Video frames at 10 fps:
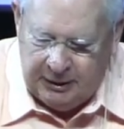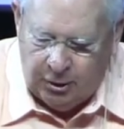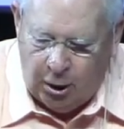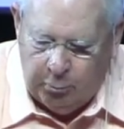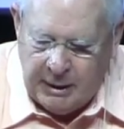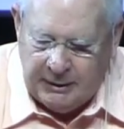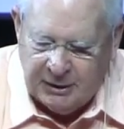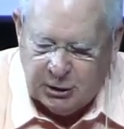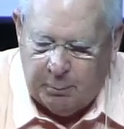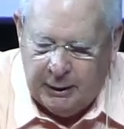in our
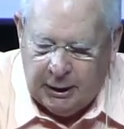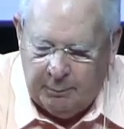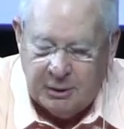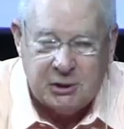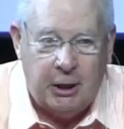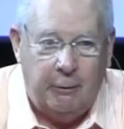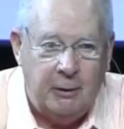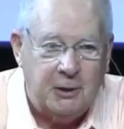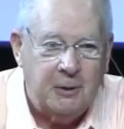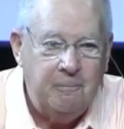weakness to become
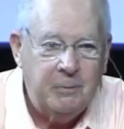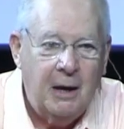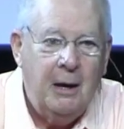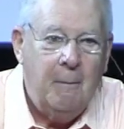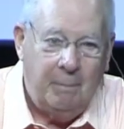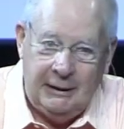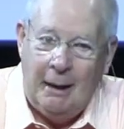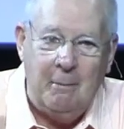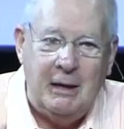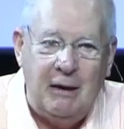discouraged. But
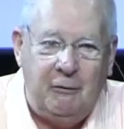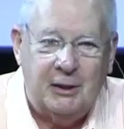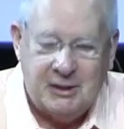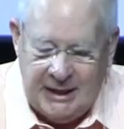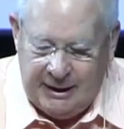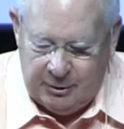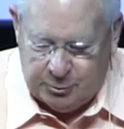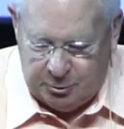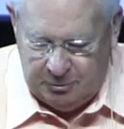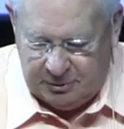let me give you the
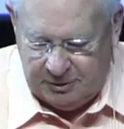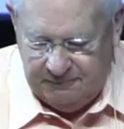second truth.